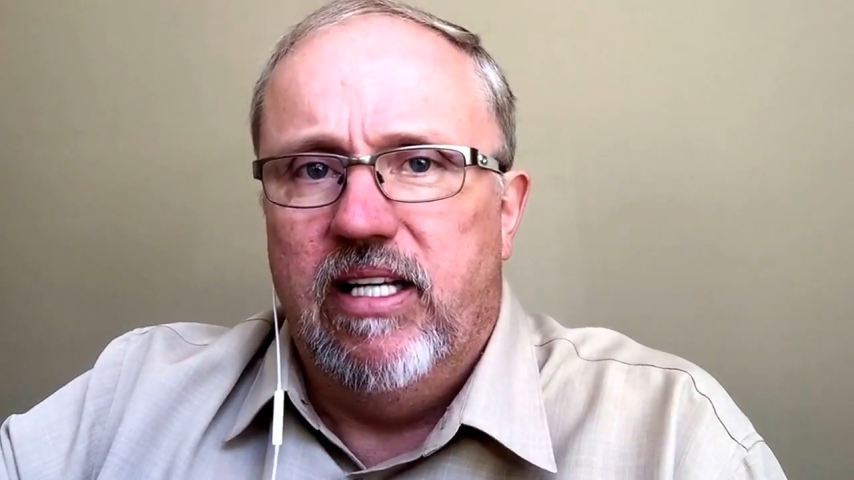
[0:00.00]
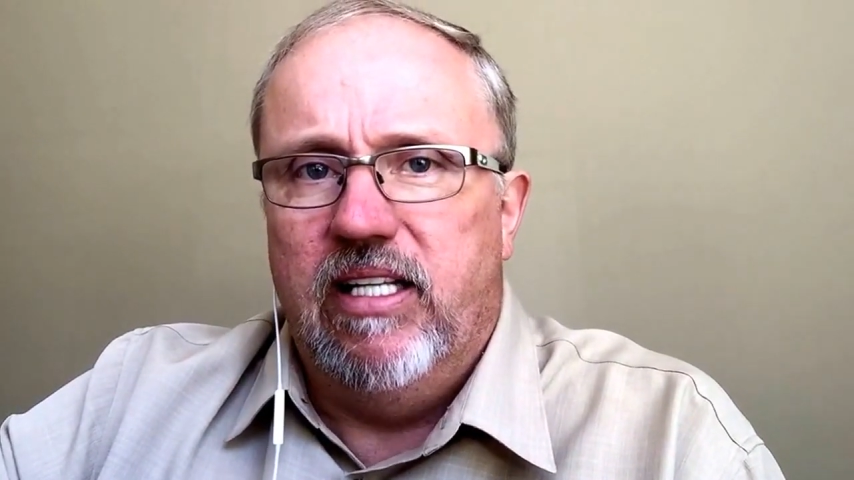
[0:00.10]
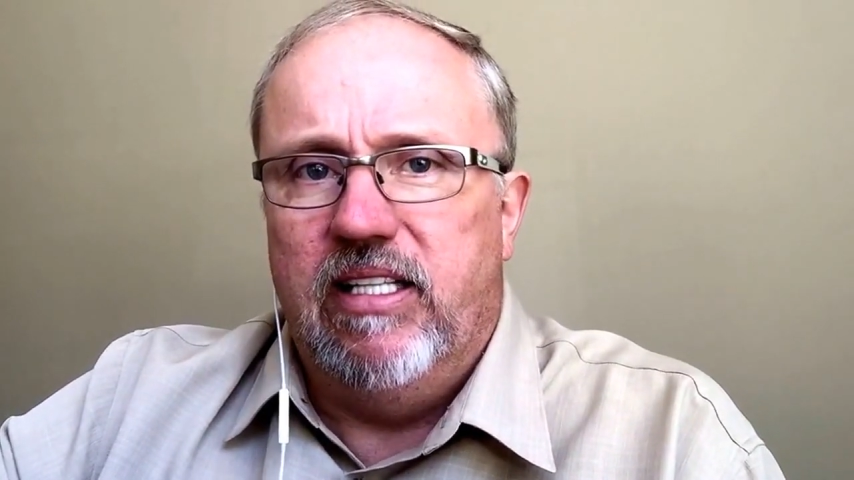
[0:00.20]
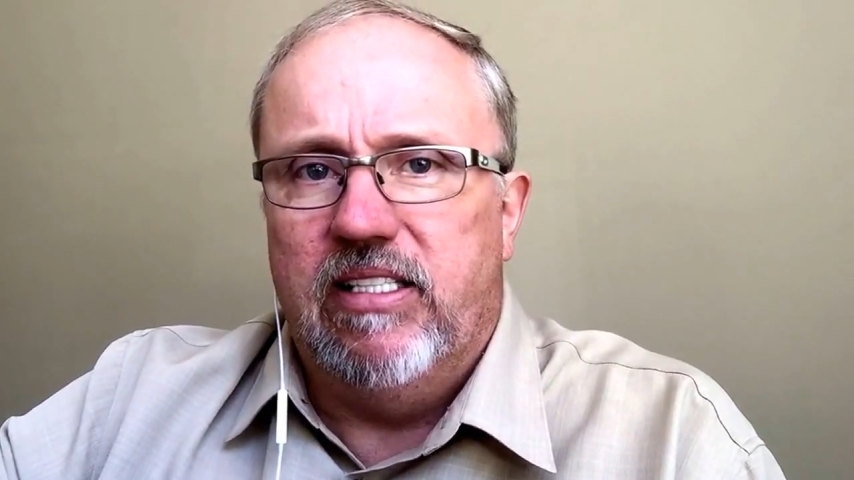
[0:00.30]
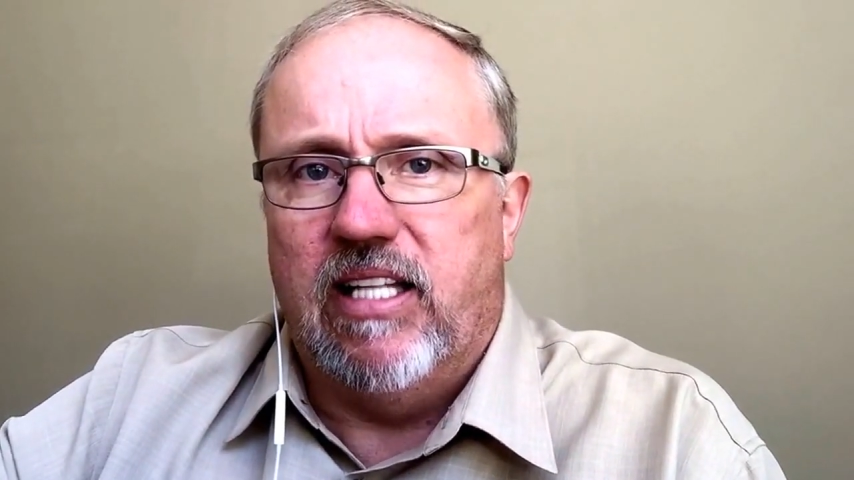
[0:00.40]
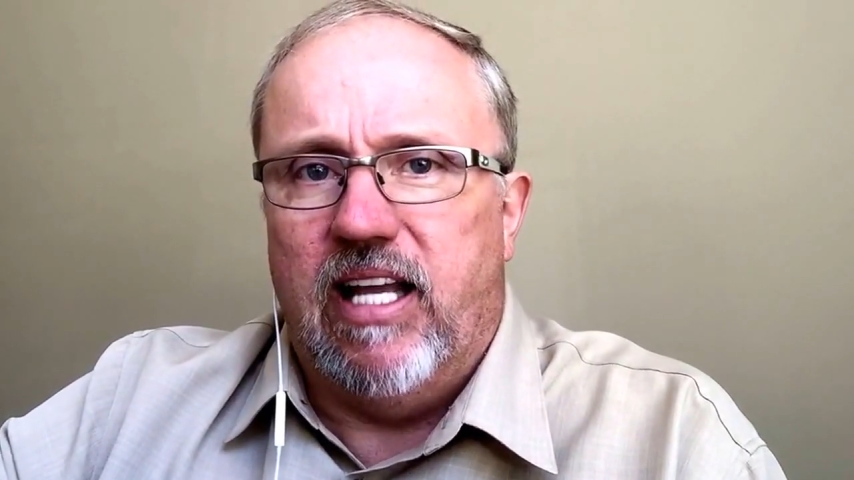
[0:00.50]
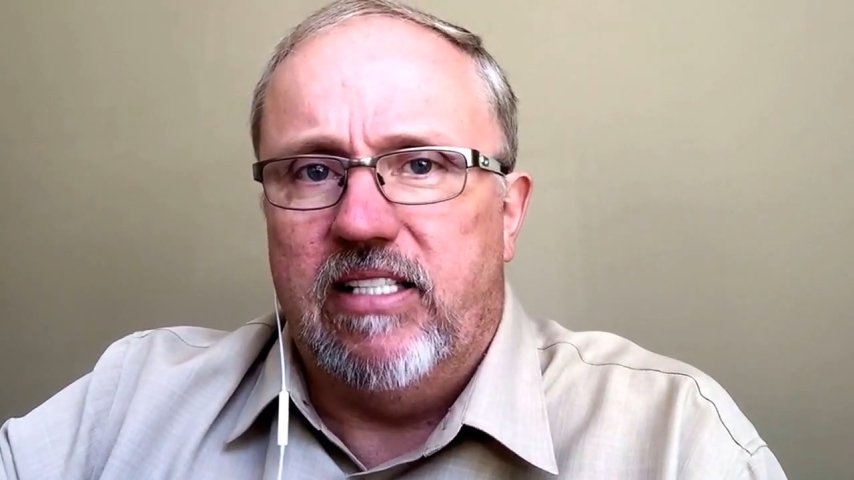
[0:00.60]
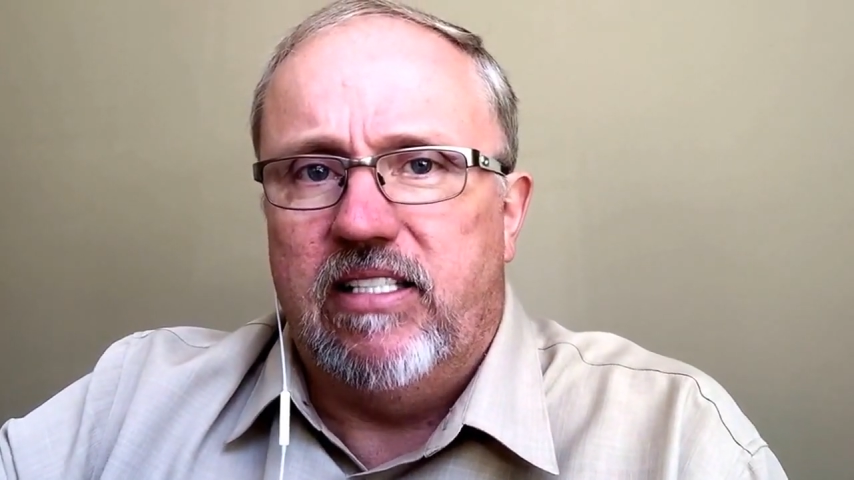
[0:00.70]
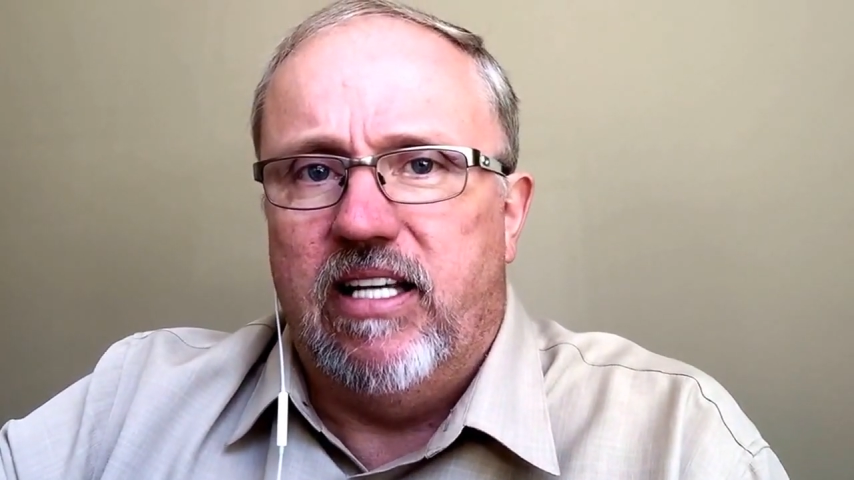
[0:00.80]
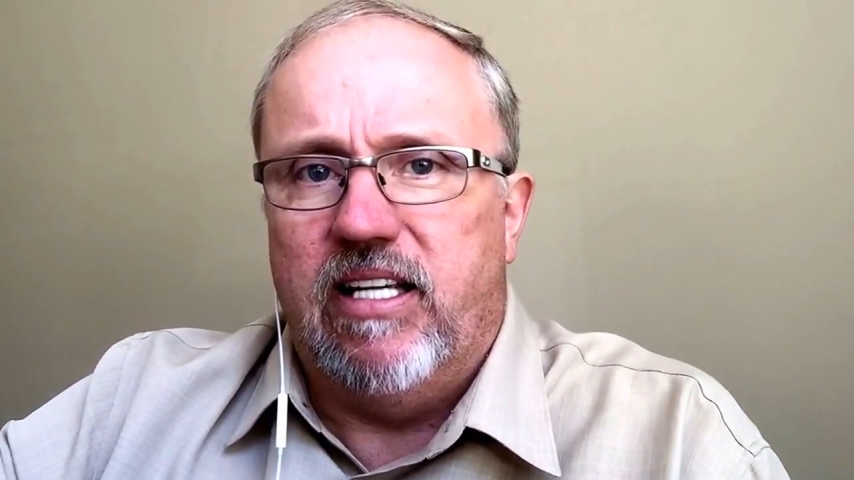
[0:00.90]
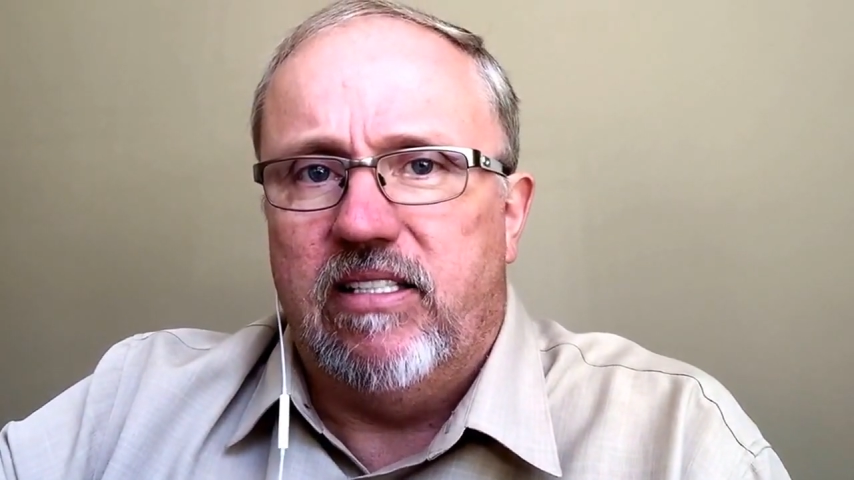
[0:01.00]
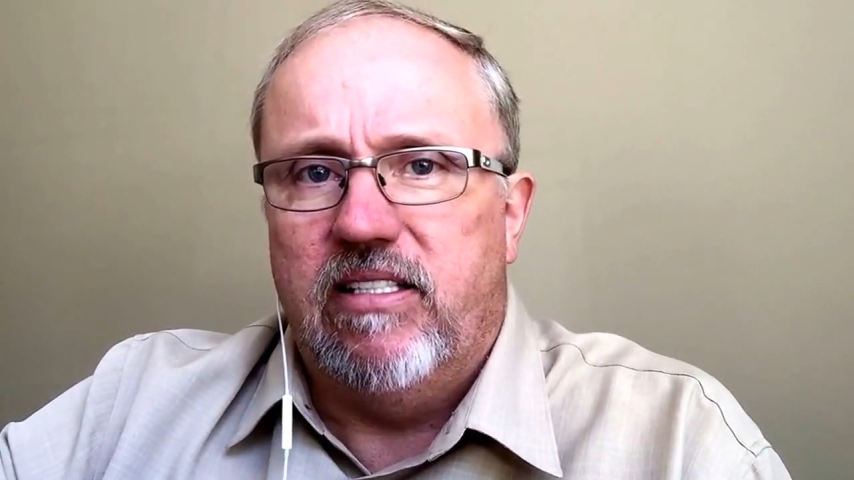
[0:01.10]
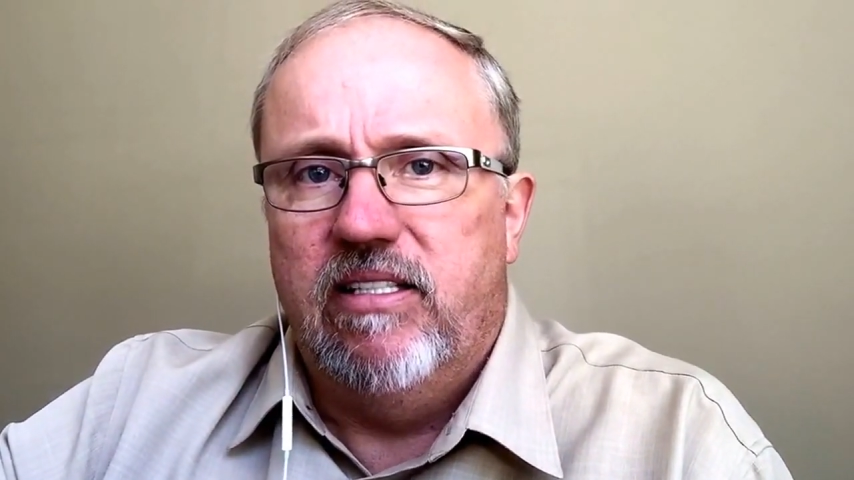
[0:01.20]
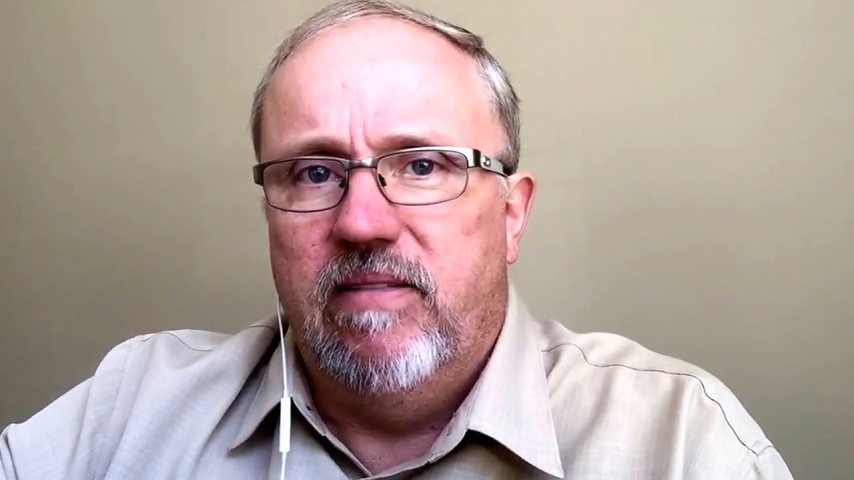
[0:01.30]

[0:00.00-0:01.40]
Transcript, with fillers: in these last days.